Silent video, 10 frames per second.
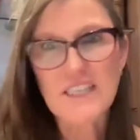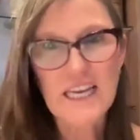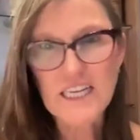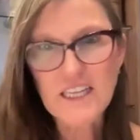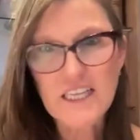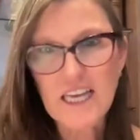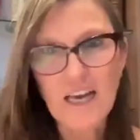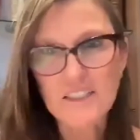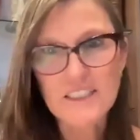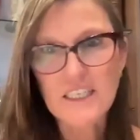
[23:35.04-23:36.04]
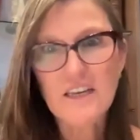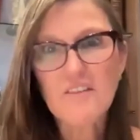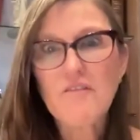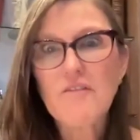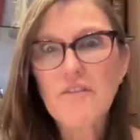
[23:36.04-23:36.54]
to anything else,
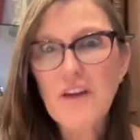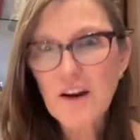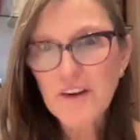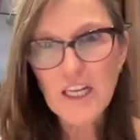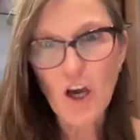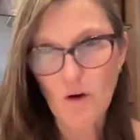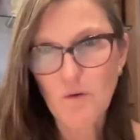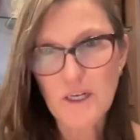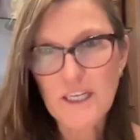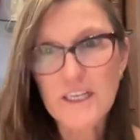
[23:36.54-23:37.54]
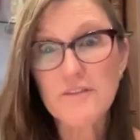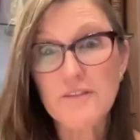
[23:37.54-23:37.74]
very low, if